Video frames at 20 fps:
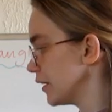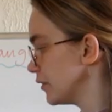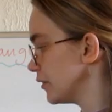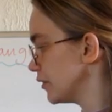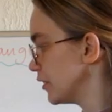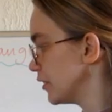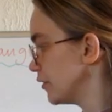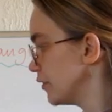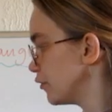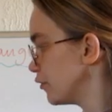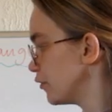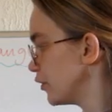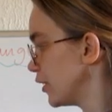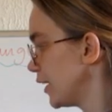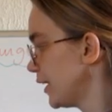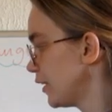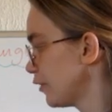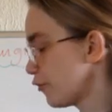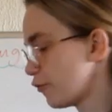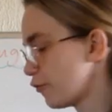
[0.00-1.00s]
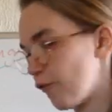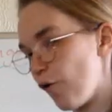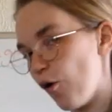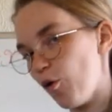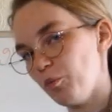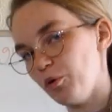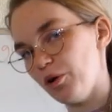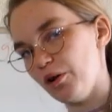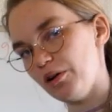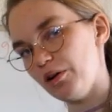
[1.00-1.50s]
the
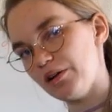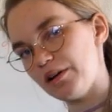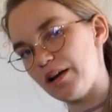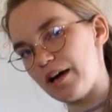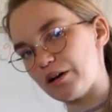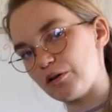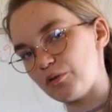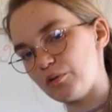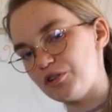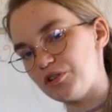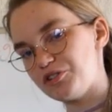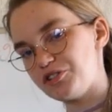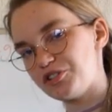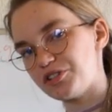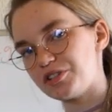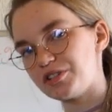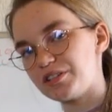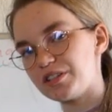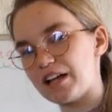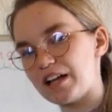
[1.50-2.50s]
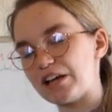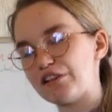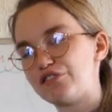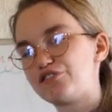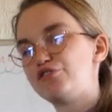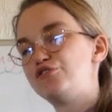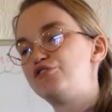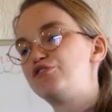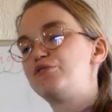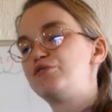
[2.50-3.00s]
informal language likes
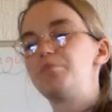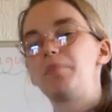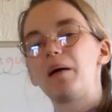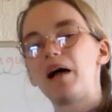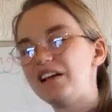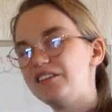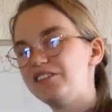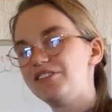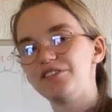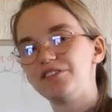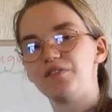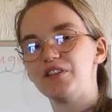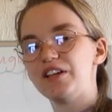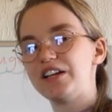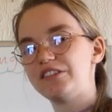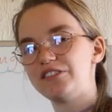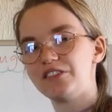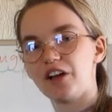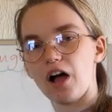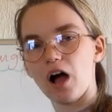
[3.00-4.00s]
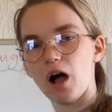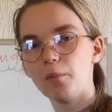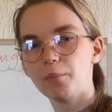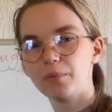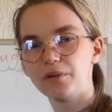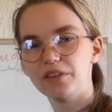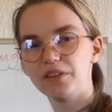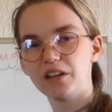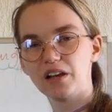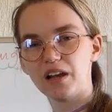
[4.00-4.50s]
to spice things up
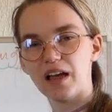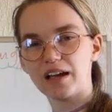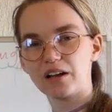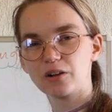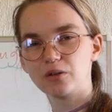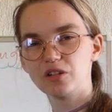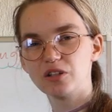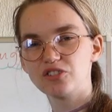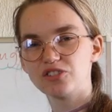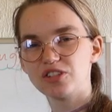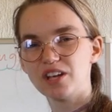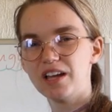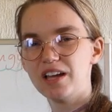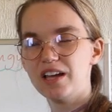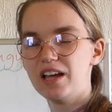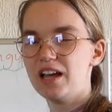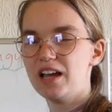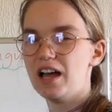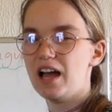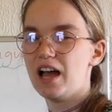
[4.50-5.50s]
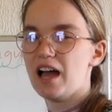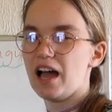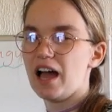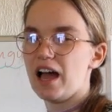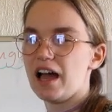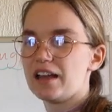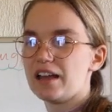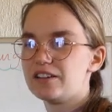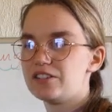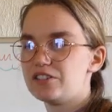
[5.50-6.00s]
in the language
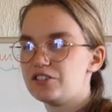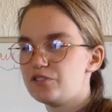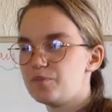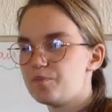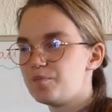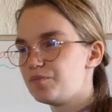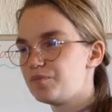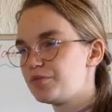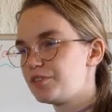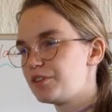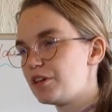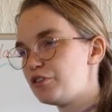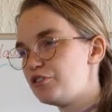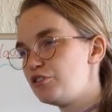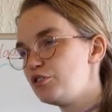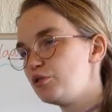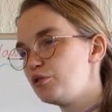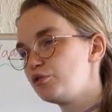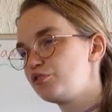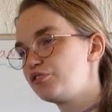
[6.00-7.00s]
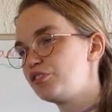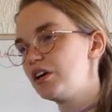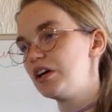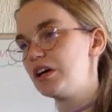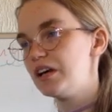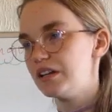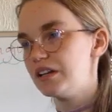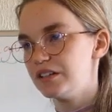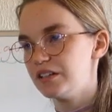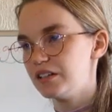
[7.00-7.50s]
and use
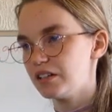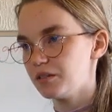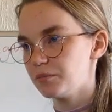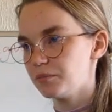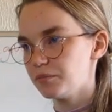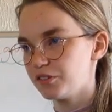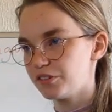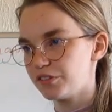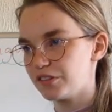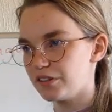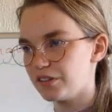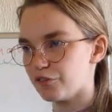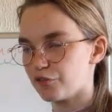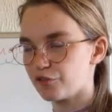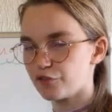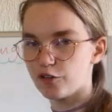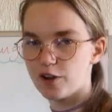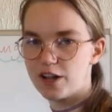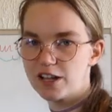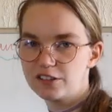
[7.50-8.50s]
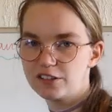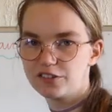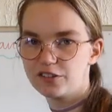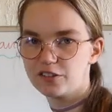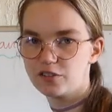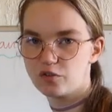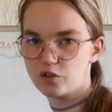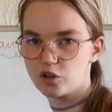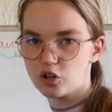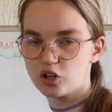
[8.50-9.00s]
idioms and
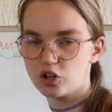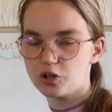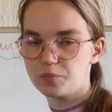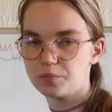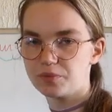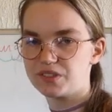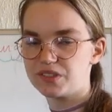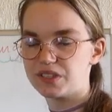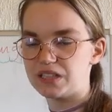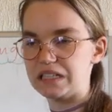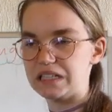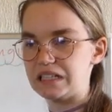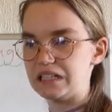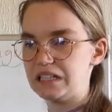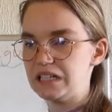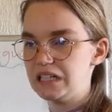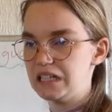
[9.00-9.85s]
phrasal verbs and